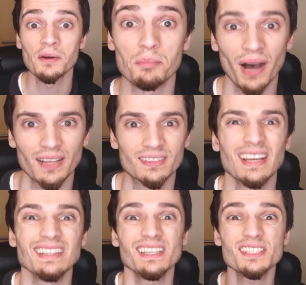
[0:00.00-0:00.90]
but
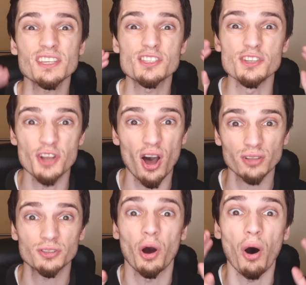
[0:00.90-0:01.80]
this is
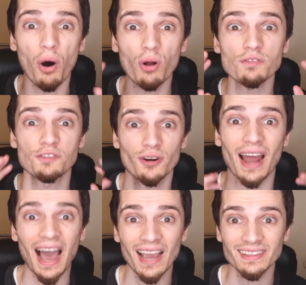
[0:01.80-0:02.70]
not all
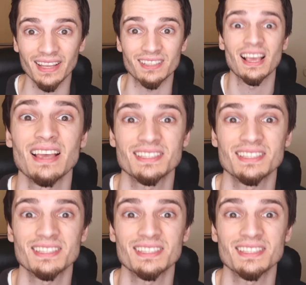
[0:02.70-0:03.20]
for IDEX.